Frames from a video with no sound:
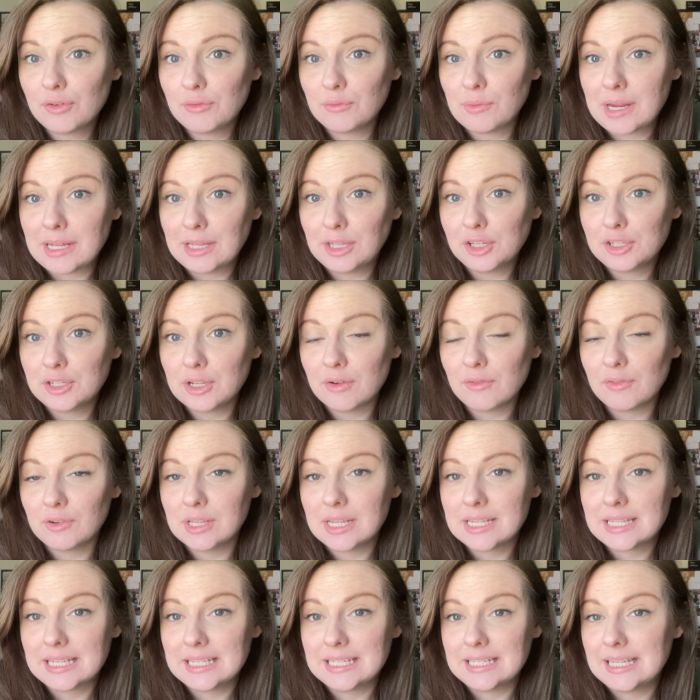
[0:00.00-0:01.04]
Red looks over
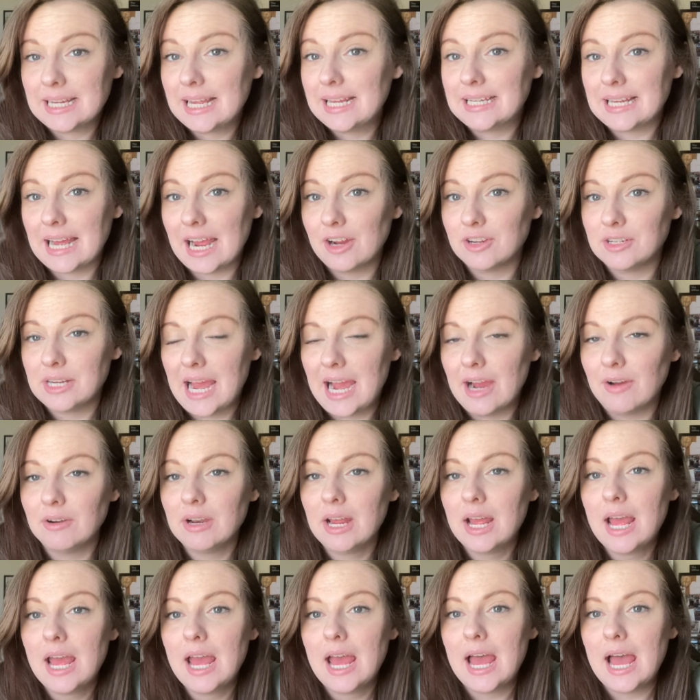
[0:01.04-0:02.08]
this entire town,
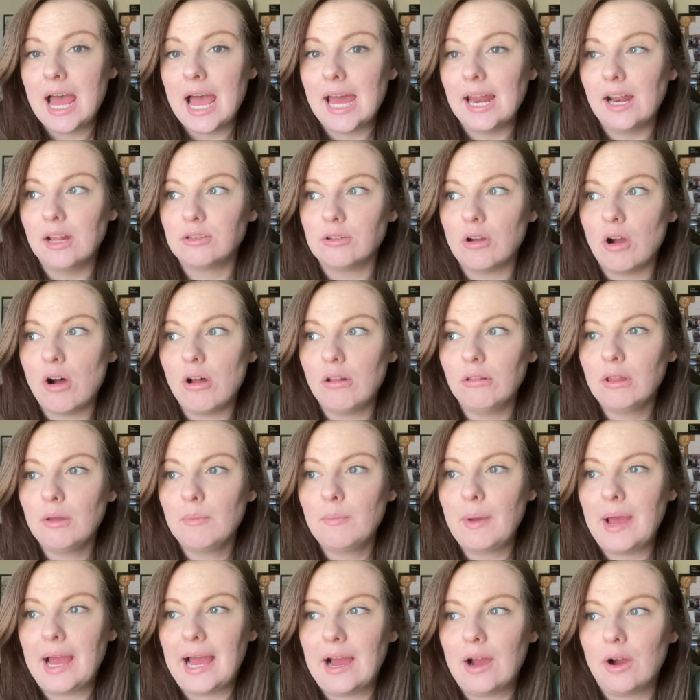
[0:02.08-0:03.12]
and it's all
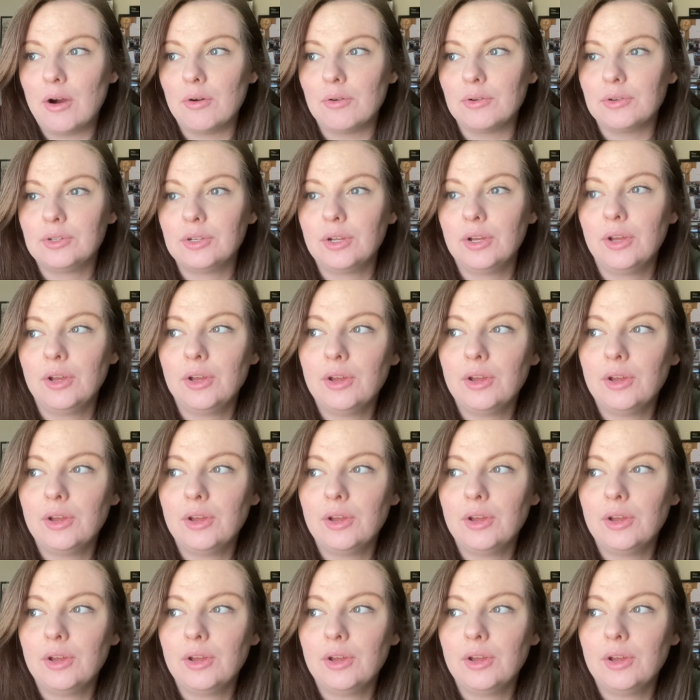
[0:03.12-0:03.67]
about,